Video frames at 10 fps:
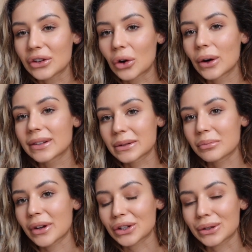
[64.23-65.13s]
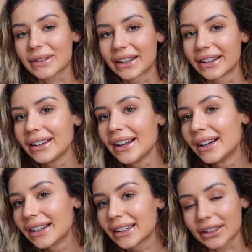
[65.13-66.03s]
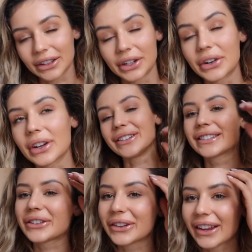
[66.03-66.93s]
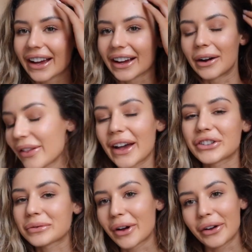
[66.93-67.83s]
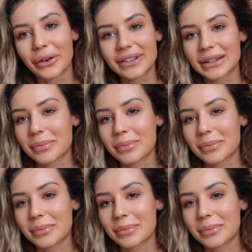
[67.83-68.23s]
you're a sunbed user, girl, you need to cut that out. That's just my honest